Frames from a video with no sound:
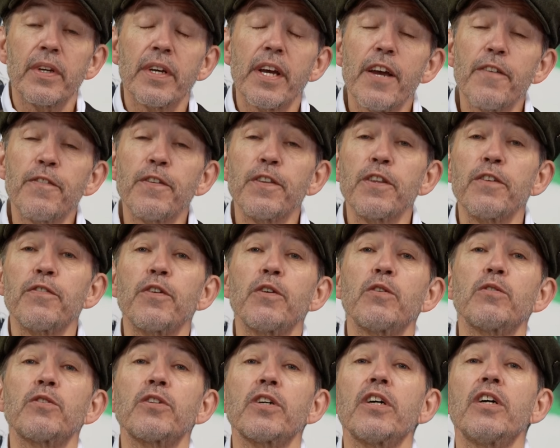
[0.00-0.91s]
If in the
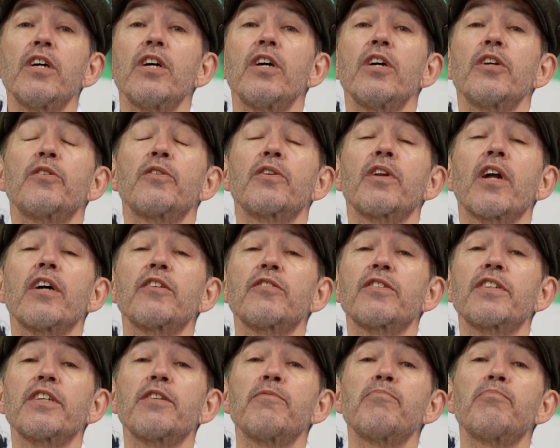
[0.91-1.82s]
future you would like to
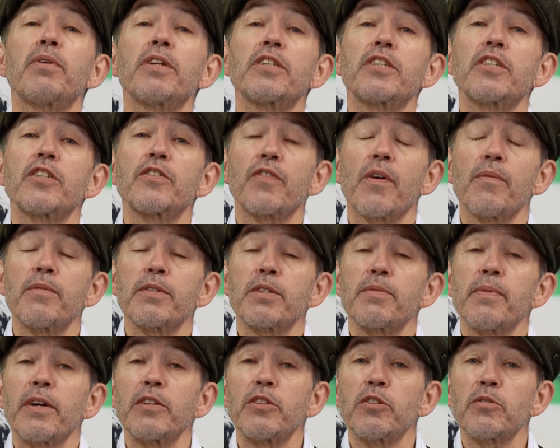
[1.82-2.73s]
see bulletins from us
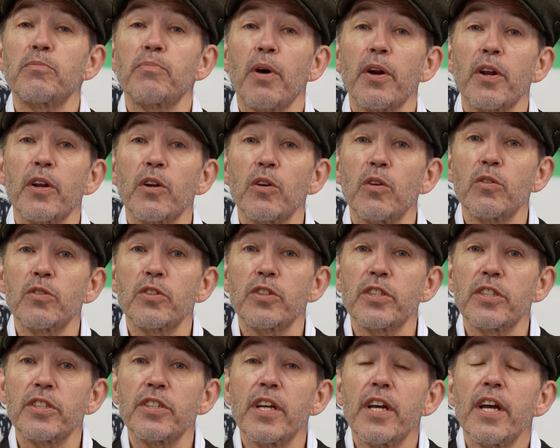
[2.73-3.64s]
about new product
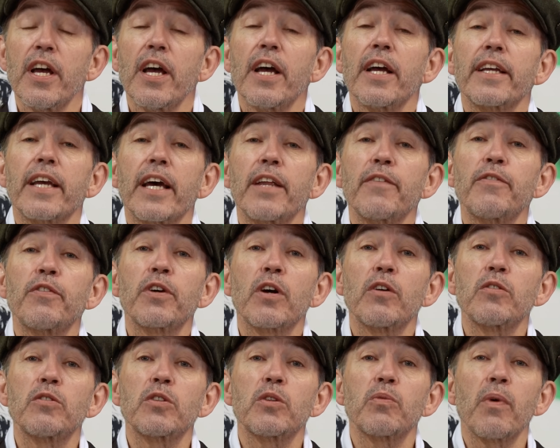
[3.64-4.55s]
launches, again, if you
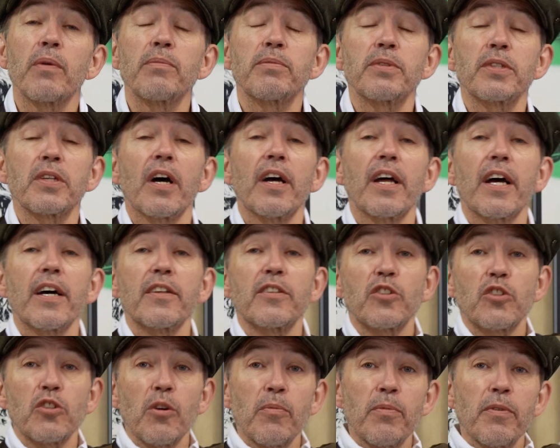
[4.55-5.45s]
go to the website, at the
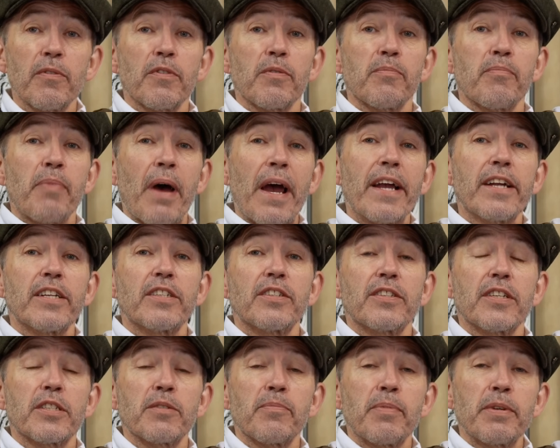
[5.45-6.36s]
top of the page, there's a